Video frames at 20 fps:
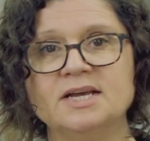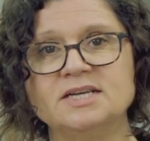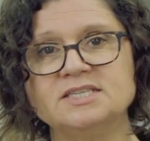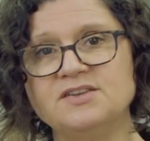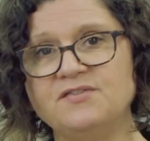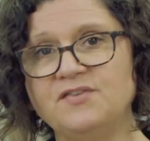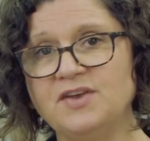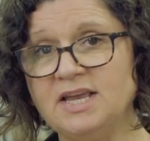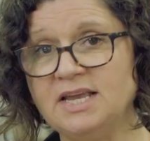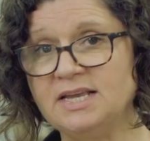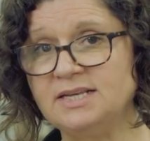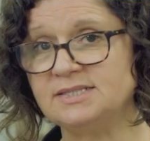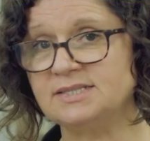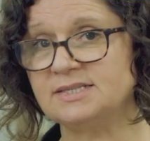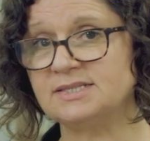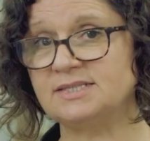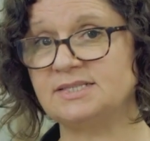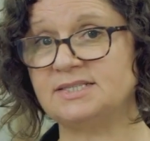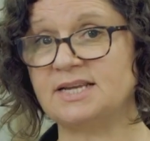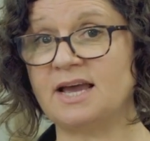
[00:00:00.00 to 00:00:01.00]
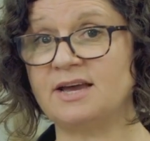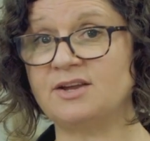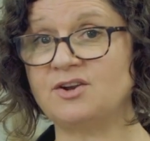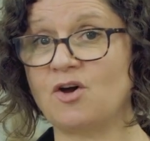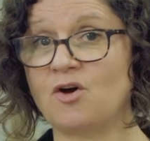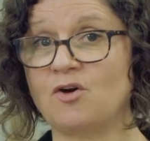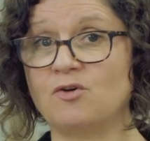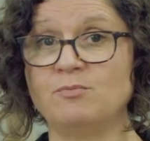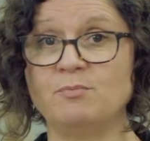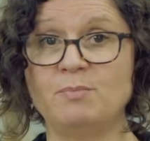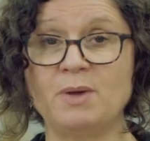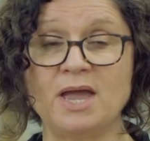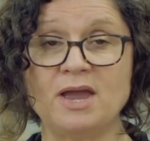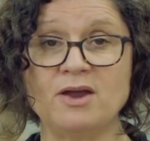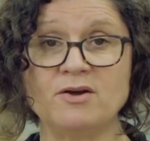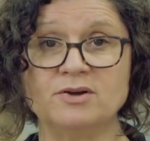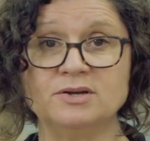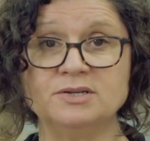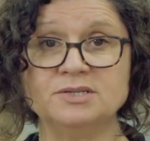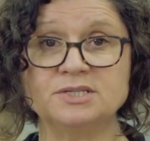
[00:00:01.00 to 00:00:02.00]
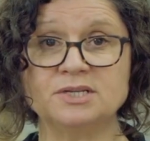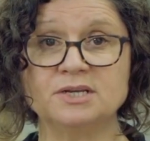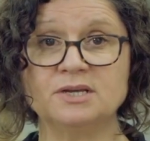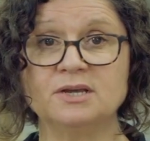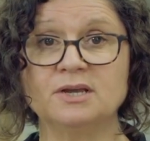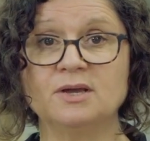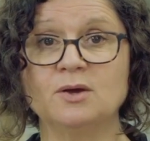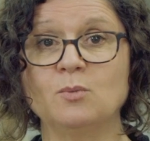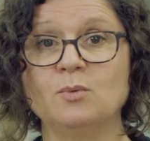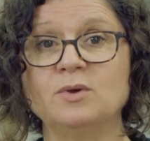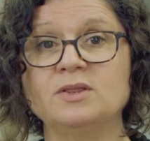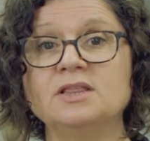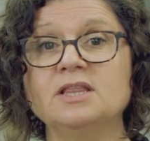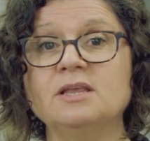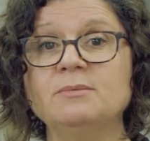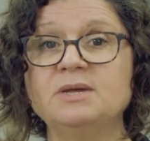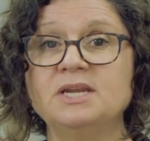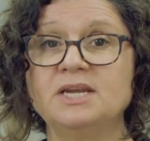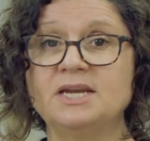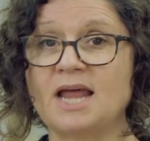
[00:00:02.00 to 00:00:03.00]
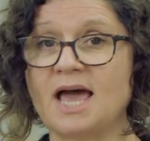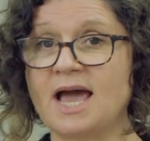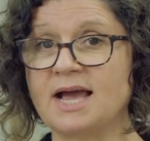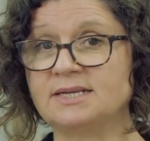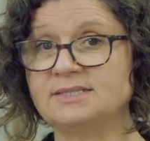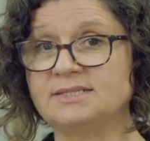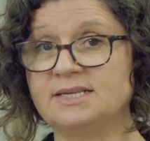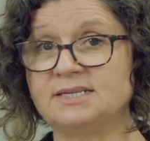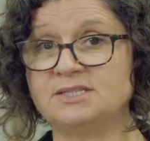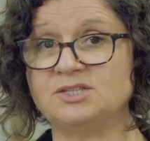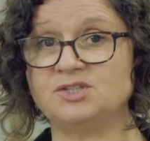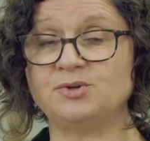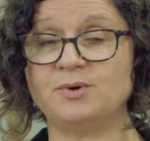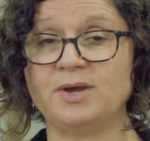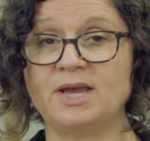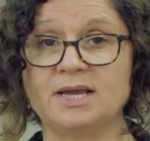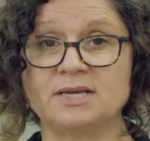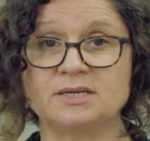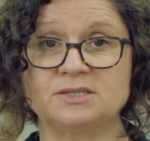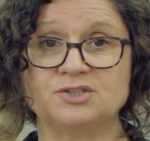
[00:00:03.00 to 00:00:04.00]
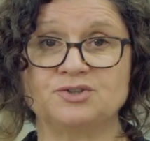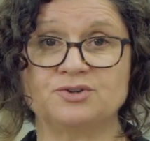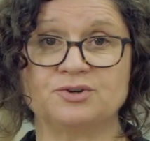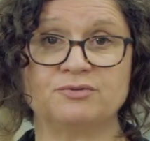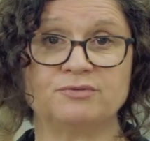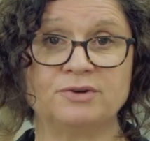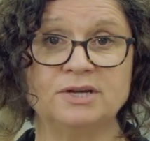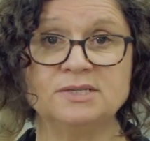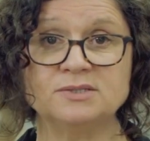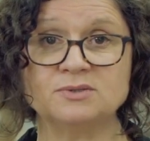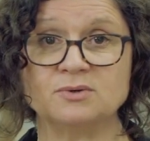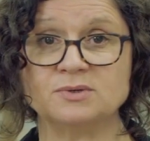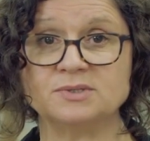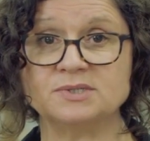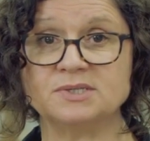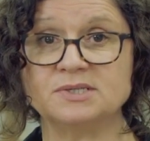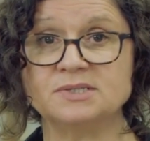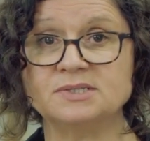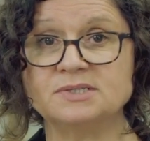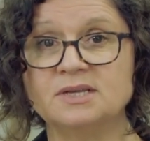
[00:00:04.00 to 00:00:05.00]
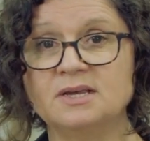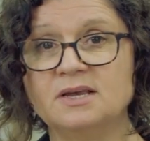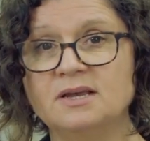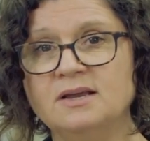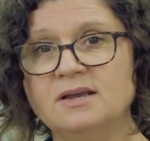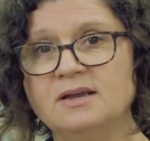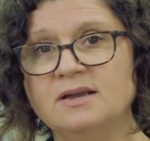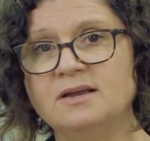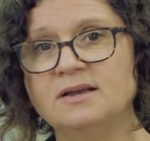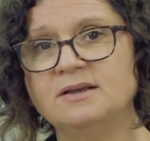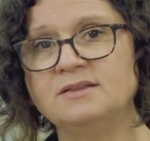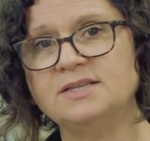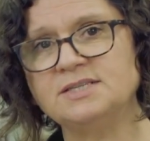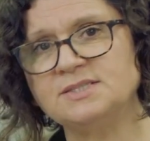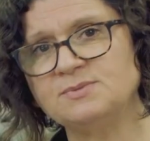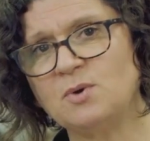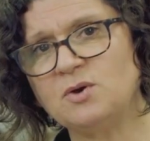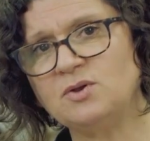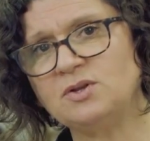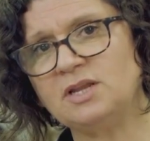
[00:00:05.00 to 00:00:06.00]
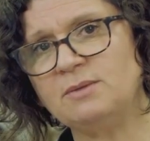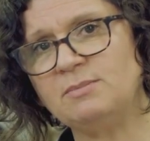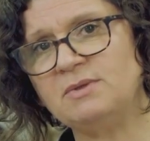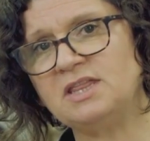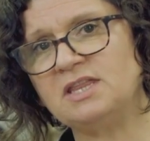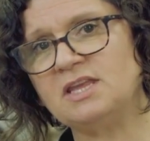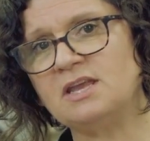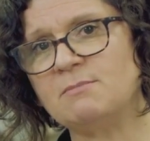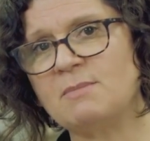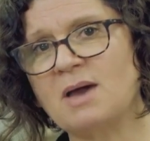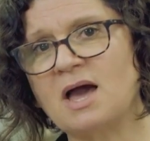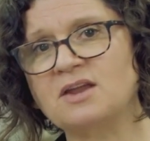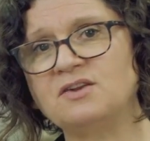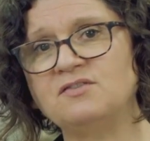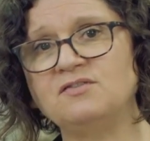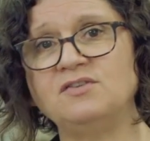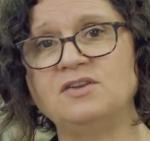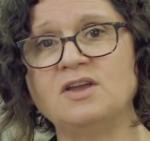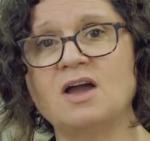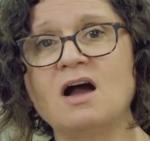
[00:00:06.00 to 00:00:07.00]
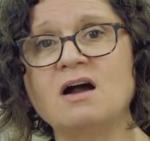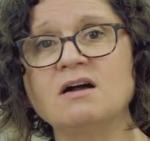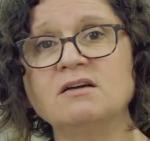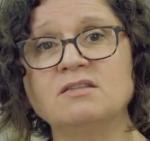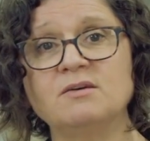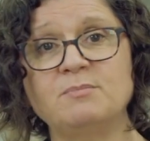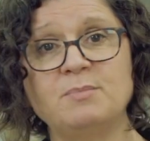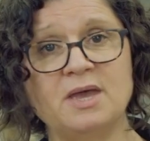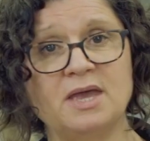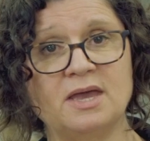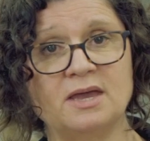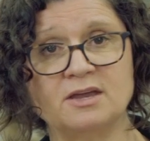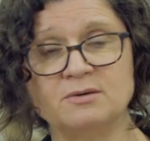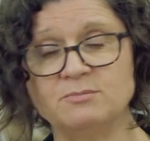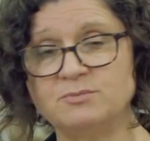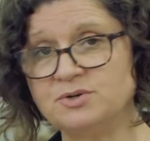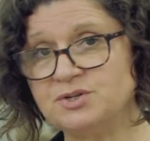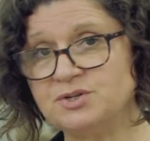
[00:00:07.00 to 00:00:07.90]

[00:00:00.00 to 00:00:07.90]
as if he's the stay at home parent with limited access to extra resources. This won't limit the amount of young the pair can